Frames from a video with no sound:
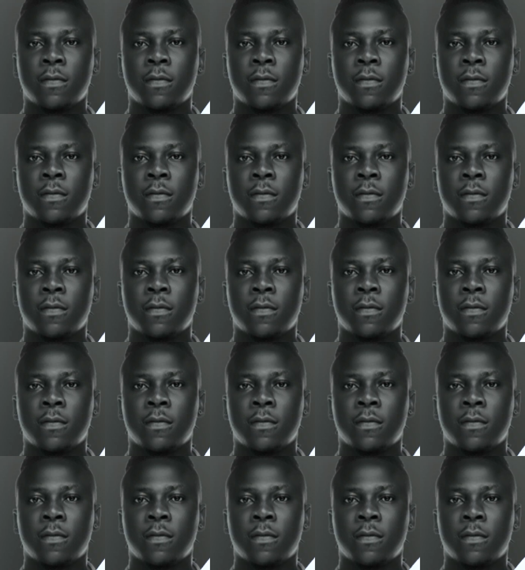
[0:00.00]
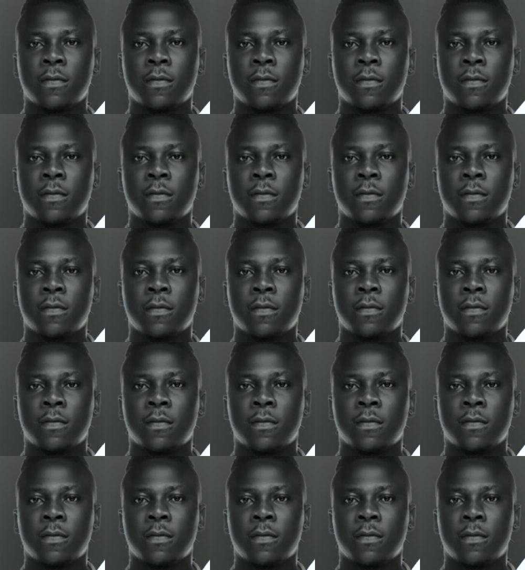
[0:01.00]

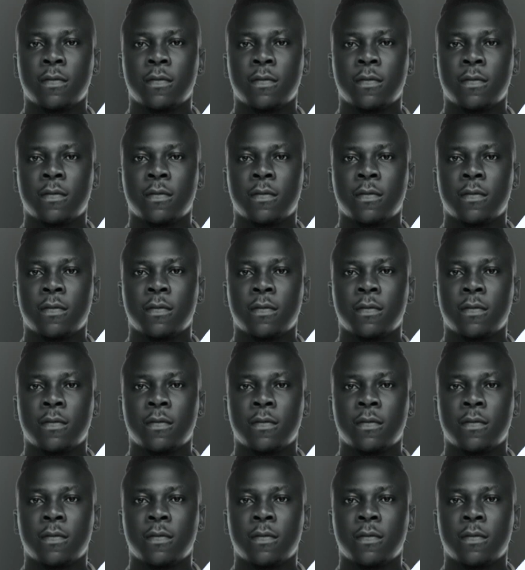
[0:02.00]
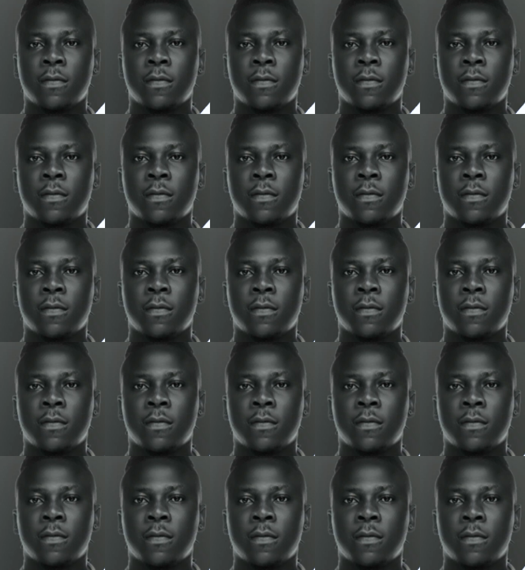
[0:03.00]

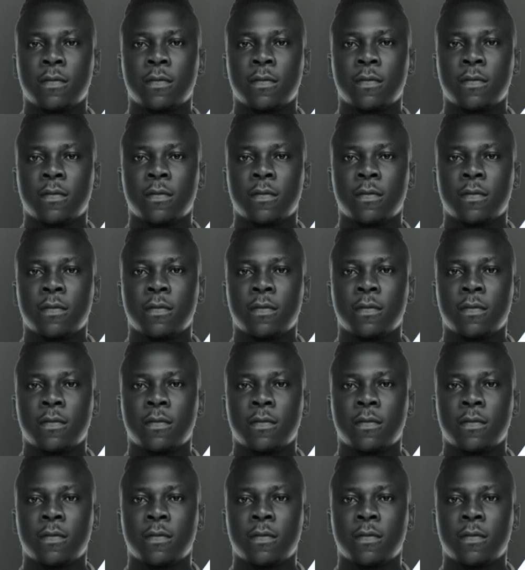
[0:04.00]
(silent)